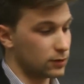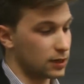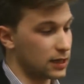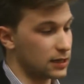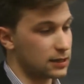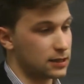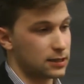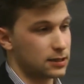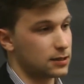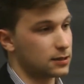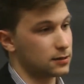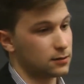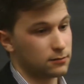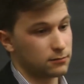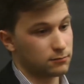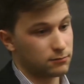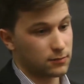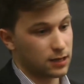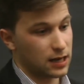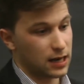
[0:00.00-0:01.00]
it's
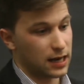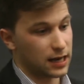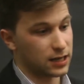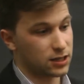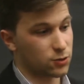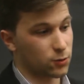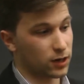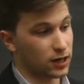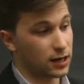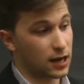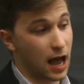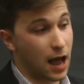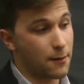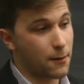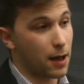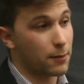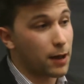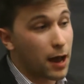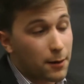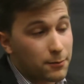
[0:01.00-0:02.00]
really,
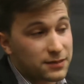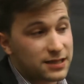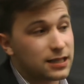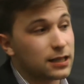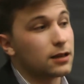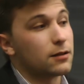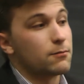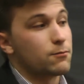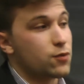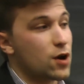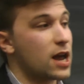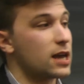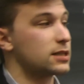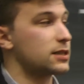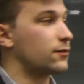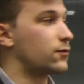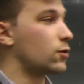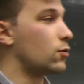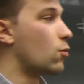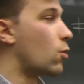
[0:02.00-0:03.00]
I'm still impressed
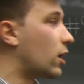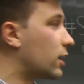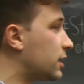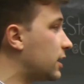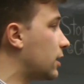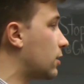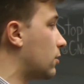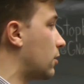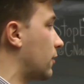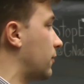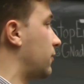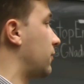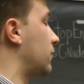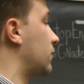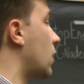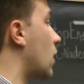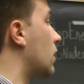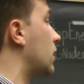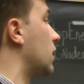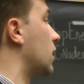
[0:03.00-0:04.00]
after 1 year of
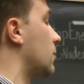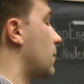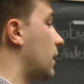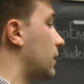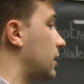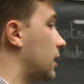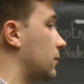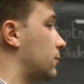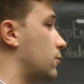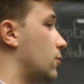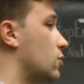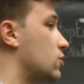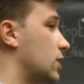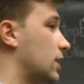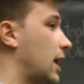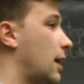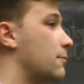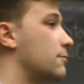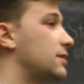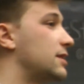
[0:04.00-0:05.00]
talking about that
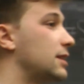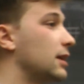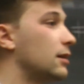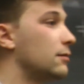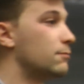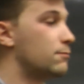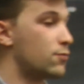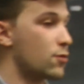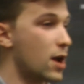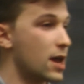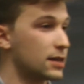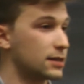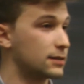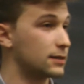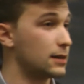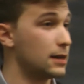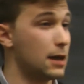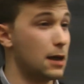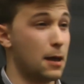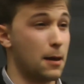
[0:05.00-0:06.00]
project. I'm still impressed
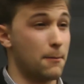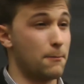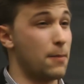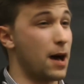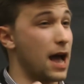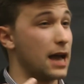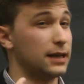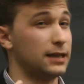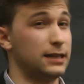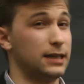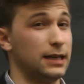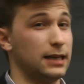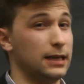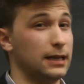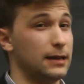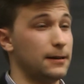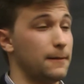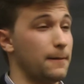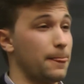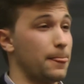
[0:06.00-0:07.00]
by
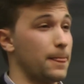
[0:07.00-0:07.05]
the